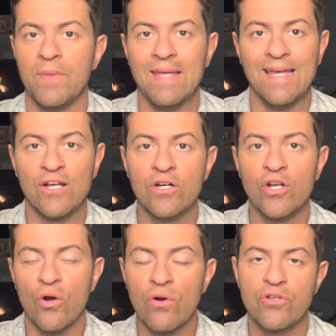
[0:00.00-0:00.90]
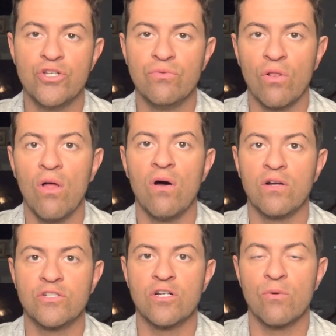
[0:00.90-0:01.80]
It could hurt you
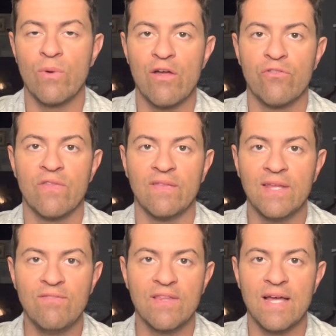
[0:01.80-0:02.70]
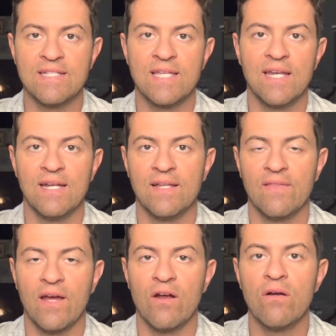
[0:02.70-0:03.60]
long term rather than leaving that tenant in
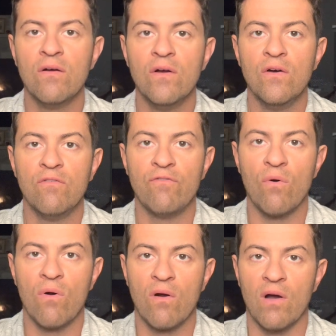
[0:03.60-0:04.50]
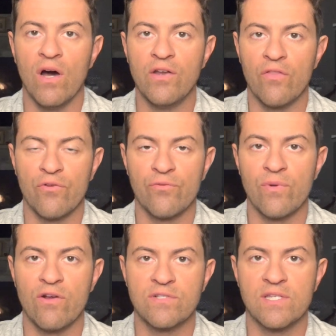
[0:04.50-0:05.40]
there for another
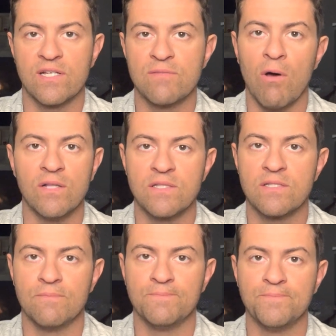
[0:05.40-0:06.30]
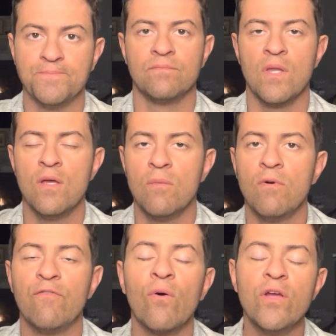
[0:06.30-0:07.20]
3 or 6 months.
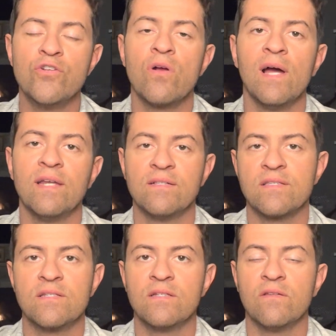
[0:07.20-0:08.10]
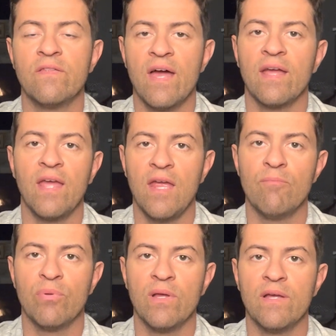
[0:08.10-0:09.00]
Before you try and instill that
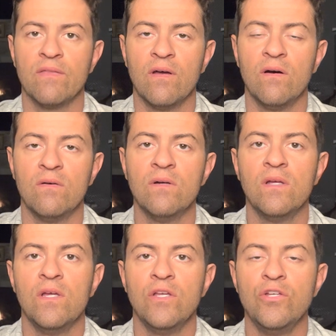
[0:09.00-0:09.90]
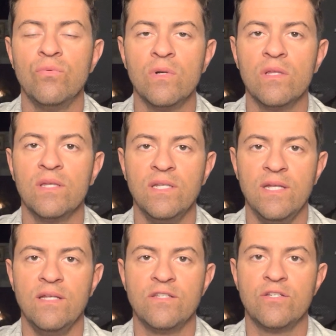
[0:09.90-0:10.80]
game plan though, you really
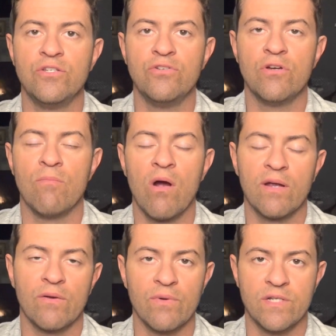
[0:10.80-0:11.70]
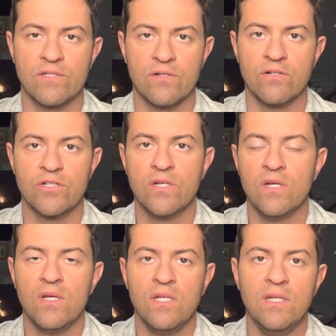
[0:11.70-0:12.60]
need to do your market research.
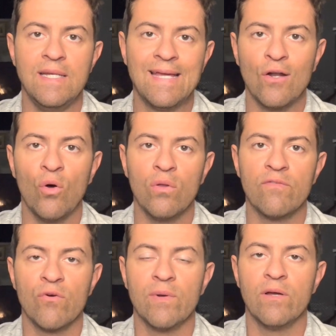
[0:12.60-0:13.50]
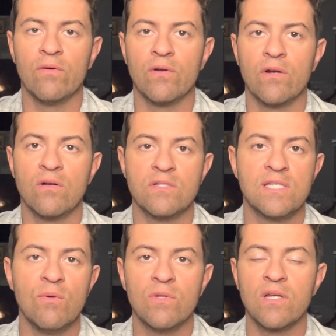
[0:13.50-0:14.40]
You need to get a hold of a realtor,
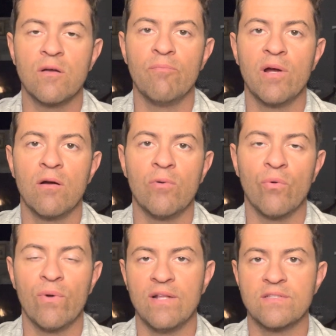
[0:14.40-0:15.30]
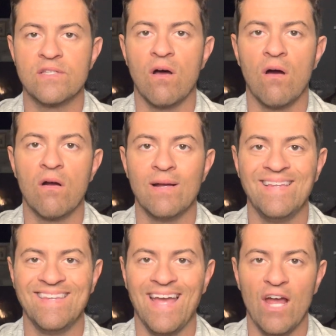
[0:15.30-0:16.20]
see what the comparable rents are
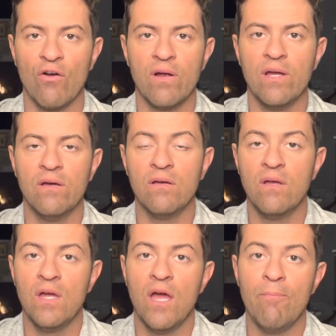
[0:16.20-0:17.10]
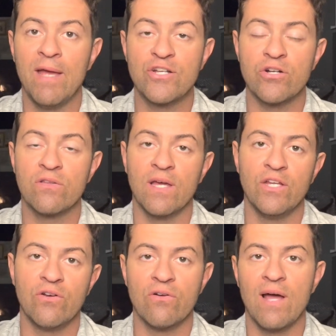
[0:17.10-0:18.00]
in the area, and make sure that
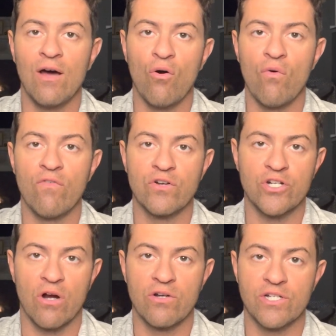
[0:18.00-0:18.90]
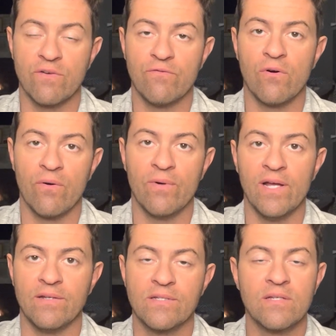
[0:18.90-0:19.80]
you're not overcharging for
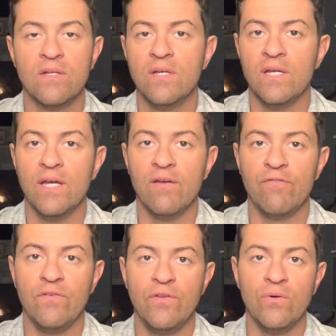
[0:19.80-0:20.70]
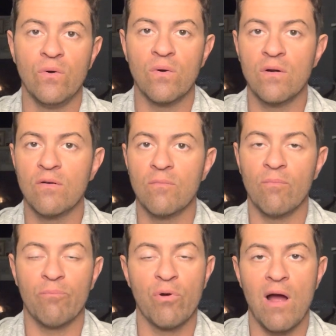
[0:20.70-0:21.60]
rent. If your
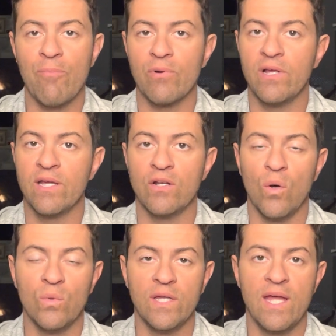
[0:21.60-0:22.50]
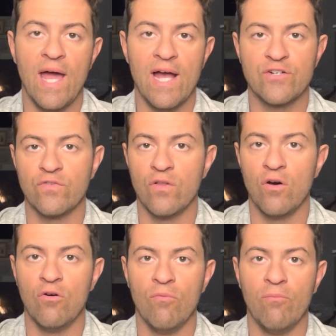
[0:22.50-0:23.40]
property can only cash
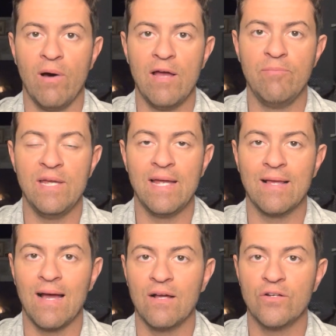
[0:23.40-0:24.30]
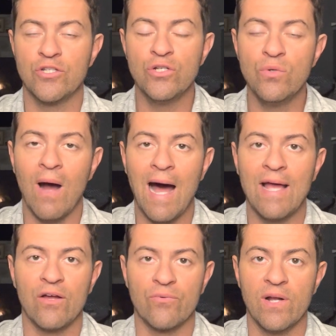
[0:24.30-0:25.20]
flow by being too
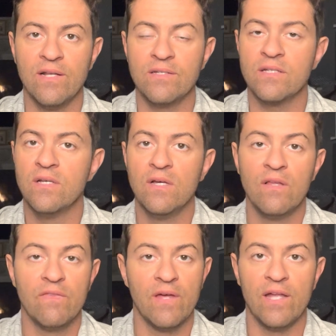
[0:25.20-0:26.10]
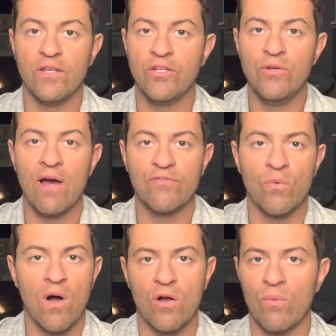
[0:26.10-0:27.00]
high on rent, then you have to
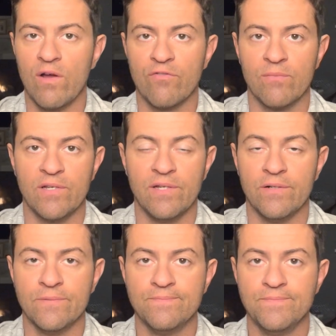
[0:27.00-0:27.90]
walk away from the deal.